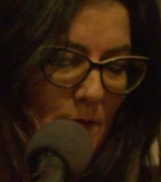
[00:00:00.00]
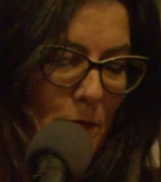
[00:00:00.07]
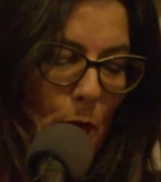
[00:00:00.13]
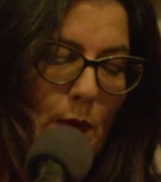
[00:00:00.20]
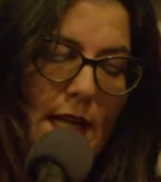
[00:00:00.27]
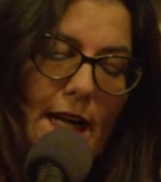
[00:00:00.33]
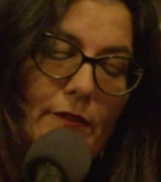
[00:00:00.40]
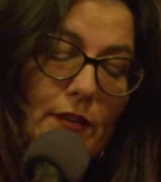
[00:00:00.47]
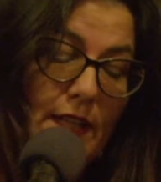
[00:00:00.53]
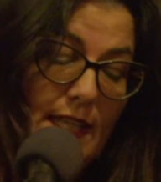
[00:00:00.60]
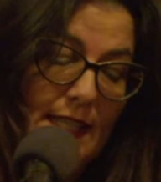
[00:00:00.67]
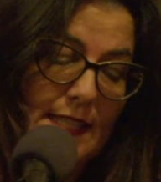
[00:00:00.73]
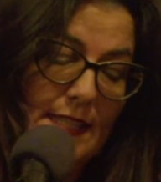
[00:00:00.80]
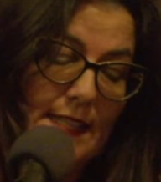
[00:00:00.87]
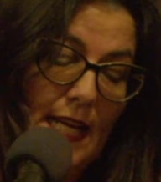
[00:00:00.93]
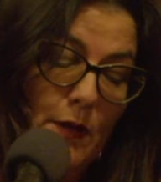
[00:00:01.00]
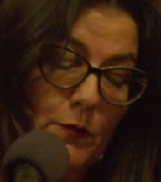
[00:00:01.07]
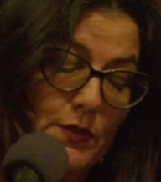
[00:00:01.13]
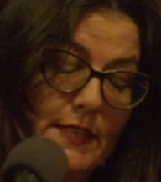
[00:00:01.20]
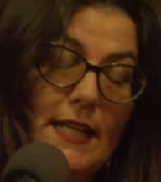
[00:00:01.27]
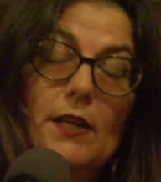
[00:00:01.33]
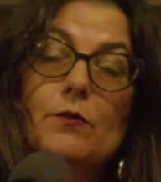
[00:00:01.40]
But whatever it is, I
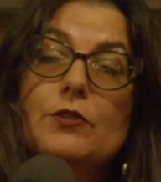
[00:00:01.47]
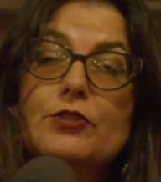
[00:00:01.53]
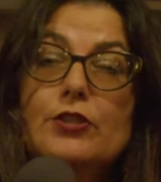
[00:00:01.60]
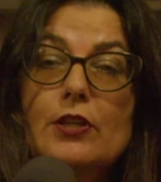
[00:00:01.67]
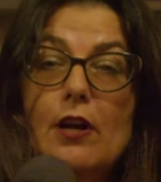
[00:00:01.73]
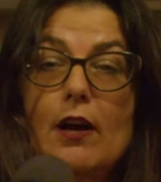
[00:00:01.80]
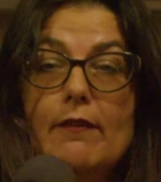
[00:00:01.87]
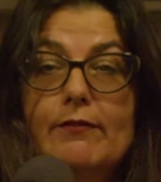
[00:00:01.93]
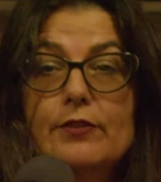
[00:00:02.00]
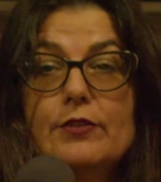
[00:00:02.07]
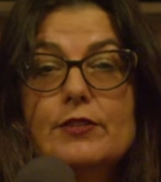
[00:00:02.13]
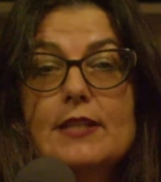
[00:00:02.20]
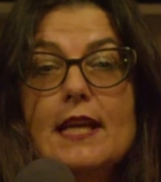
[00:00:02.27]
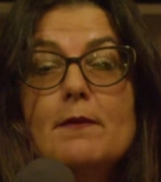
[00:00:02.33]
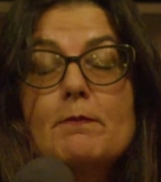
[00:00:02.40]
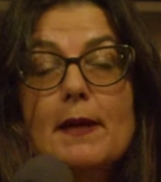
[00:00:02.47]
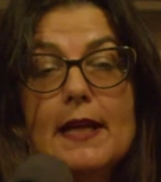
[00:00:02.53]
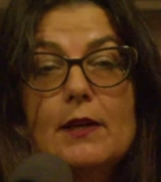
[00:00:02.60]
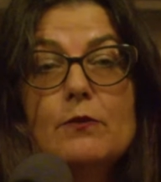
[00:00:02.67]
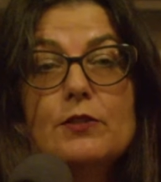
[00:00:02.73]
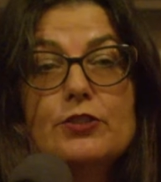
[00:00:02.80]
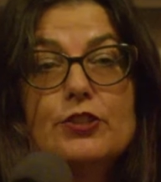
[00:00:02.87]
will take what she offers and
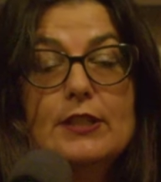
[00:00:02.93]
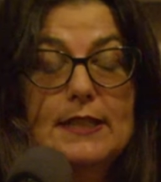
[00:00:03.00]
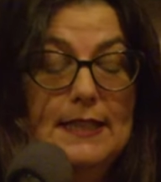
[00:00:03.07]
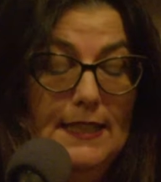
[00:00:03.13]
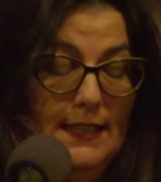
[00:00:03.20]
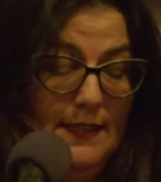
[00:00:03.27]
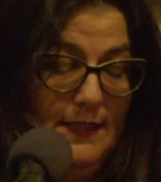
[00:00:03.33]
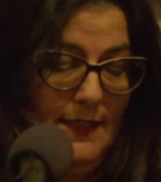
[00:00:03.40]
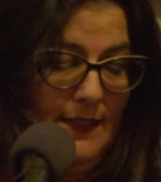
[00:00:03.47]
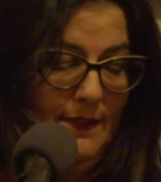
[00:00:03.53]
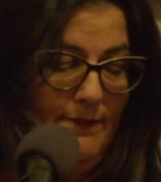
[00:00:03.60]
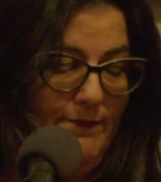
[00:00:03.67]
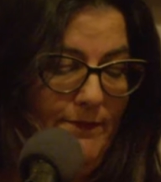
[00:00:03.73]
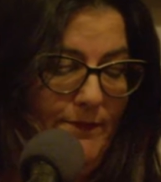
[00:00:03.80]
pay what she needs.